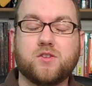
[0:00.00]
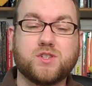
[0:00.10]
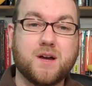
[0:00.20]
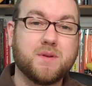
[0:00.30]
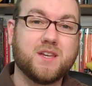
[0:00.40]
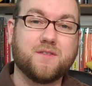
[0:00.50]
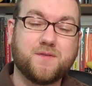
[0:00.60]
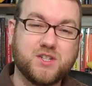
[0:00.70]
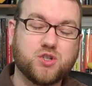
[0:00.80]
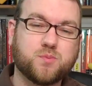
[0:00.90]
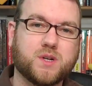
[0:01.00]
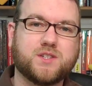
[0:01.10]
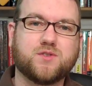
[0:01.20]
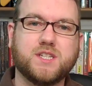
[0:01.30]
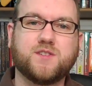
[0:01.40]
There's not been an official
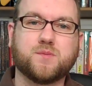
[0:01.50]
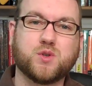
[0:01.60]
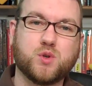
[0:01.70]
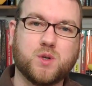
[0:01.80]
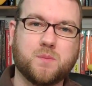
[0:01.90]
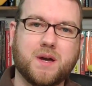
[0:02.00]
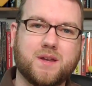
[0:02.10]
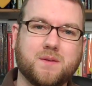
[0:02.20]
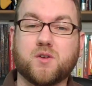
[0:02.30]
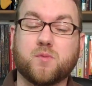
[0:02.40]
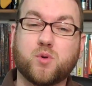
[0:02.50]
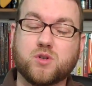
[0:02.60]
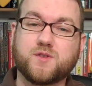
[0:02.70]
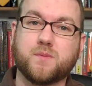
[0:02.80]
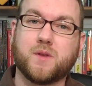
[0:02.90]
press release from Google about it, but
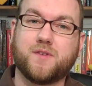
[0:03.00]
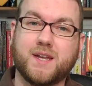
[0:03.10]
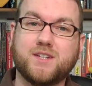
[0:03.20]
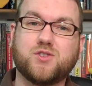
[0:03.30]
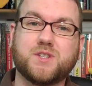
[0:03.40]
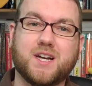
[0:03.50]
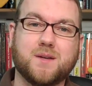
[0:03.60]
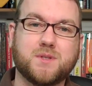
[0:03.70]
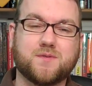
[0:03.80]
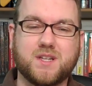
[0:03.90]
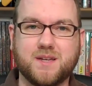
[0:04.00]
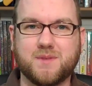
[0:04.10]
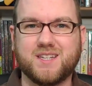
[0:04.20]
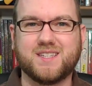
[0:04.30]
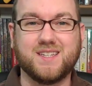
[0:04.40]
reporters from the Financial Times have claimed
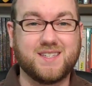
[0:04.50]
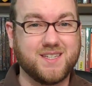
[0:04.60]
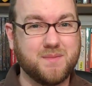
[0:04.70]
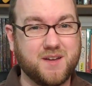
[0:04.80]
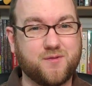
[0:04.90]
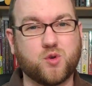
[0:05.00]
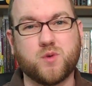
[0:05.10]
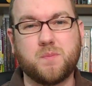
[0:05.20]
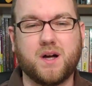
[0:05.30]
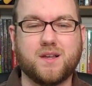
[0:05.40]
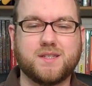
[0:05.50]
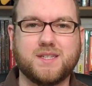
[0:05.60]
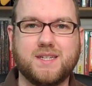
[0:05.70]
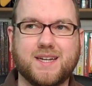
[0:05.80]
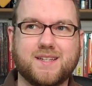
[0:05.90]
that it's a semi-formal
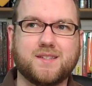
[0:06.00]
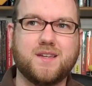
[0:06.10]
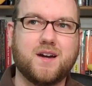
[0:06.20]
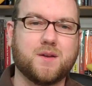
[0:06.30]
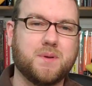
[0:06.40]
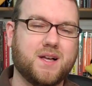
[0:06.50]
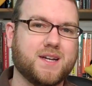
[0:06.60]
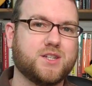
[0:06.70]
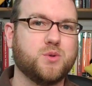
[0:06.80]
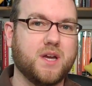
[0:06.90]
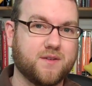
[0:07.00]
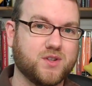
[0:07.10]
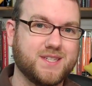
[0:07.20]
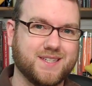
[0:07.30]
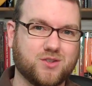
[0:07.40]
policy and it's not applying to every
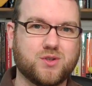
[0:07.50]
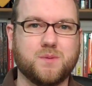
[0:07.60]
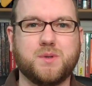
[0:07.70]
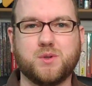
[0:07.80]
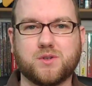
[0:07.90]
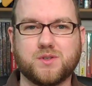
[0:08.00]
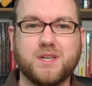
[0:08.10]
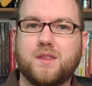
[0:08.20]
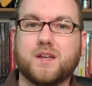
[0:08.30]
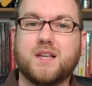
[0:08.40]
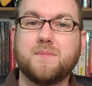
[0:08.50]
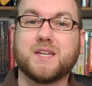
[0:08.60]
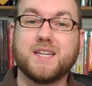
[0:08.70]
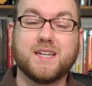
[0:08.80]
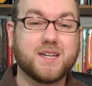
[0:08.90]
single computers. They claim
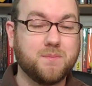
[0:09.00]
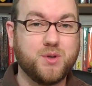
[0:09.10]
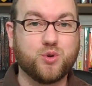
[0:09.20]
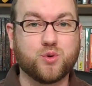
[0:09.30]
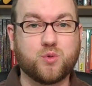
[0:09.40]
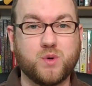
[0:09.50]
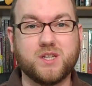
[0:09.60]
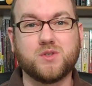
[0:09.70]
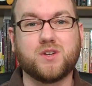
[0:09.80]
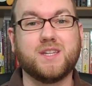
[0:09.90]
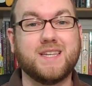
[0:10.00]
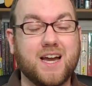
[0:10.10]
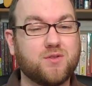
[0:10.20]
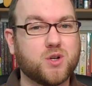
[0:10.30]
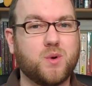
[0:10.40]
that getting a computer with Windows on it
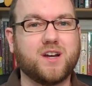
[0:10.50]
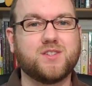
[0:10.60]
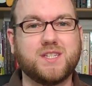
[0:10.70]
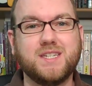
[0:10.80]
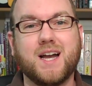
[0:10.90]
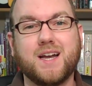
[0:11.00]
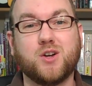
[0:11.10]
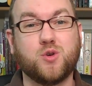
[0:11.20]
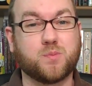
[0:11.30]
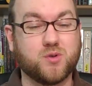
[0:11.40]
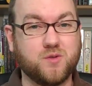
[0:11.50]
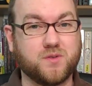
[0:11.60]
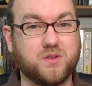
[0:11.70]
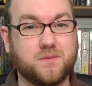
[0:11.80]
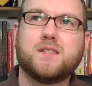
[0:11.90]
now requires CIO
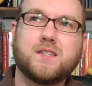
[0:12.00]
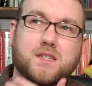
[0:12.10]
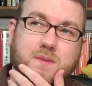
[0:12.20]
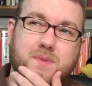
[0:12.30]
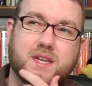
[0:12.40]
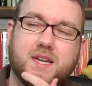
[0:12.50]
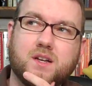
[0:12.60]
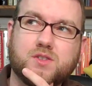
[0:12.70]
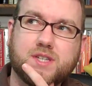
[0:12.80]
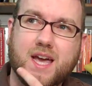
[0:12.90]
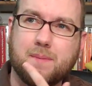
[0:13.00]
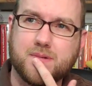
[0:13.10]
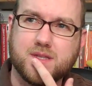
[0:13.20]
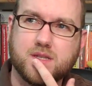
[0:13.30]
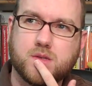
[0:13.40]
approval. Something else
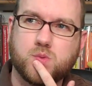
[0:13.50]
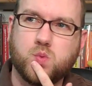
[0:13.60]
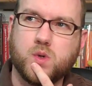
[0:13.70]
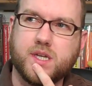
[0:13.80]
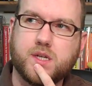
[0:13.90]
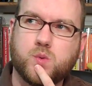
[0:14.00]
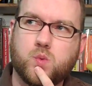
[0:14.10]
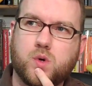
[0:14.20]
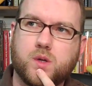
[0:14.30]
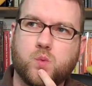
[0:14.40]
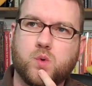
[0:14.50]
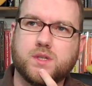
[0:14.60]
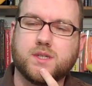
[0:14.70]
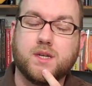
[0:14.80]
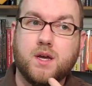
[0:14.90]
happened this week. What was it?